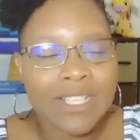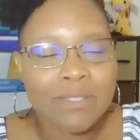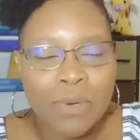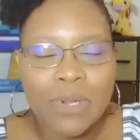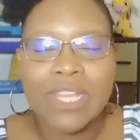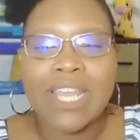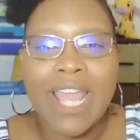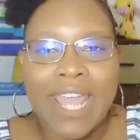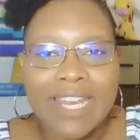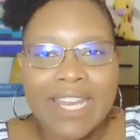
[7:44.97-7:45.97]
as per the
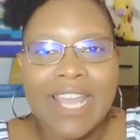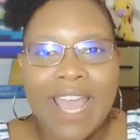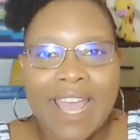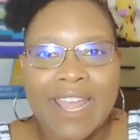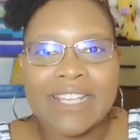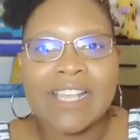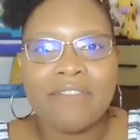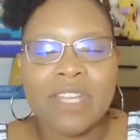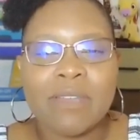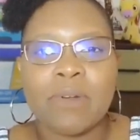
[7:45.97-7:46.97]
ADA,
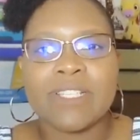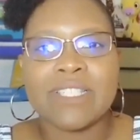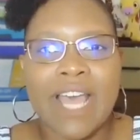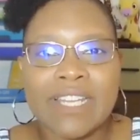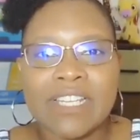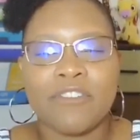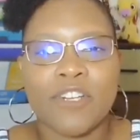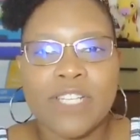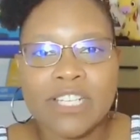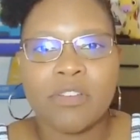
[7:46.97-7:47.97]
70% of
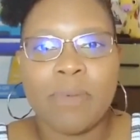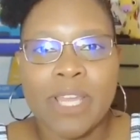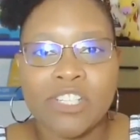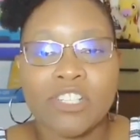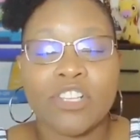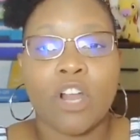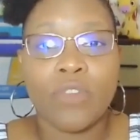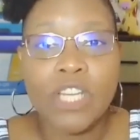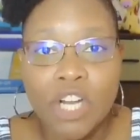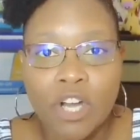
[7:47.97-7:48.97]
your dental patients are
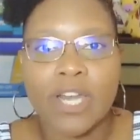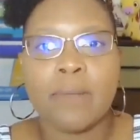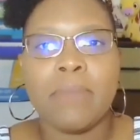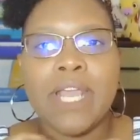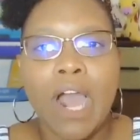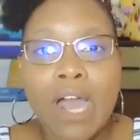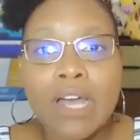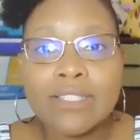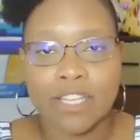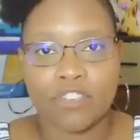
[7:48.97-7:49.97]
returning
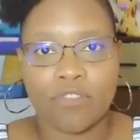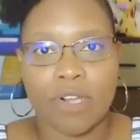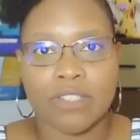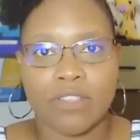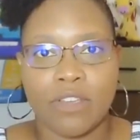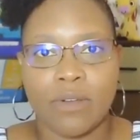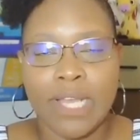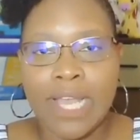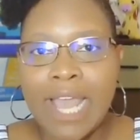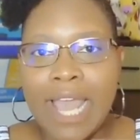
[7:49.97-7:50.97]
because they trust you.
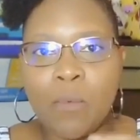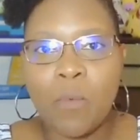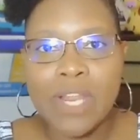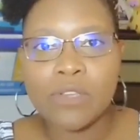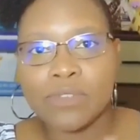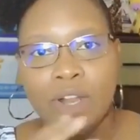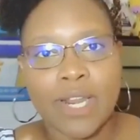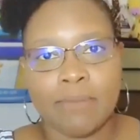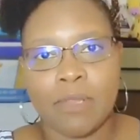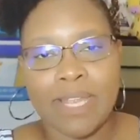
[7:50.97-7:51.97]
And when you
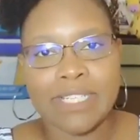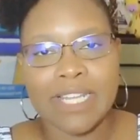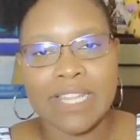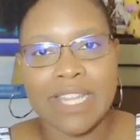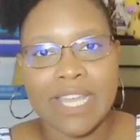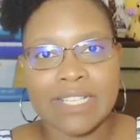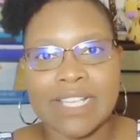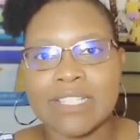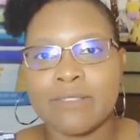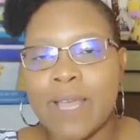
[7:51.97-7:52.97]
start implementing things,
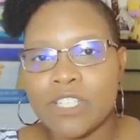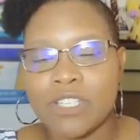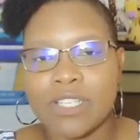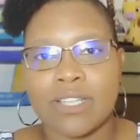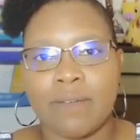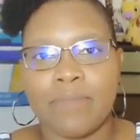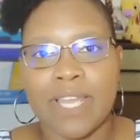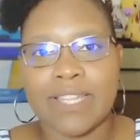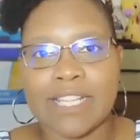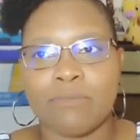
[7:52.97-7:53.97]
especially
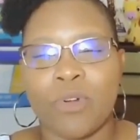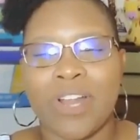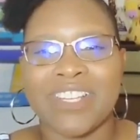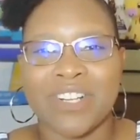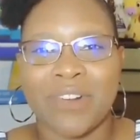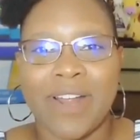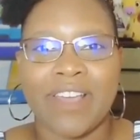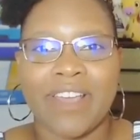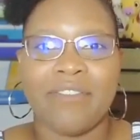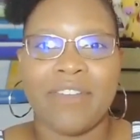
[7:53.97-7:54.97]
something that's more
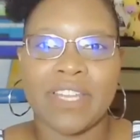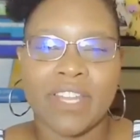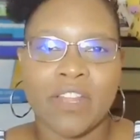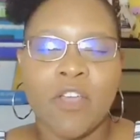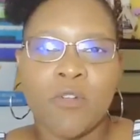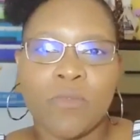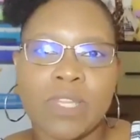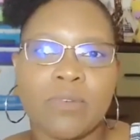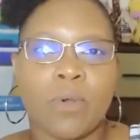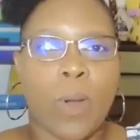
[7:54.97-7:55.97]
integrative and then
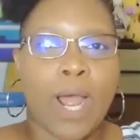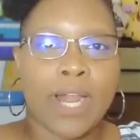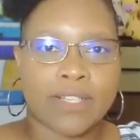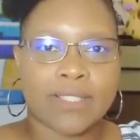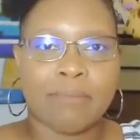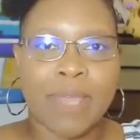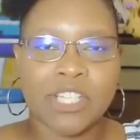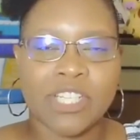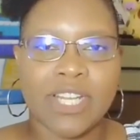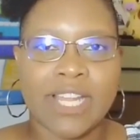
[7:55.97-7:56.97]
really requires some
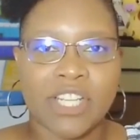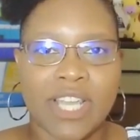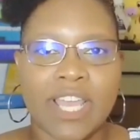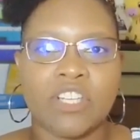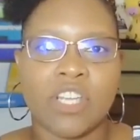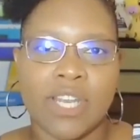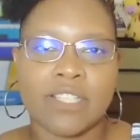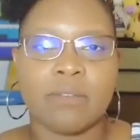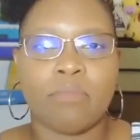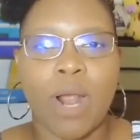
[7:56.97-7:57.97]
patient education
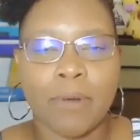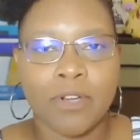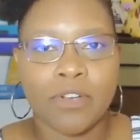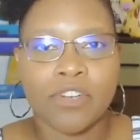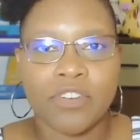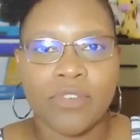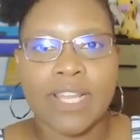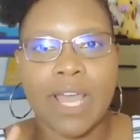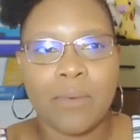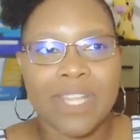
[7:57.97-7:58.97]
and some proper
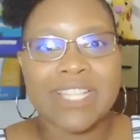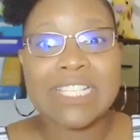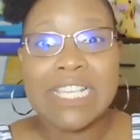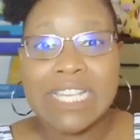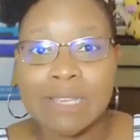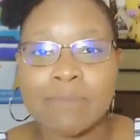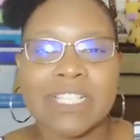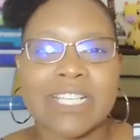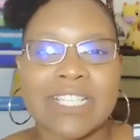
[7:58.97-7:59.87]
nurturing, that way the team is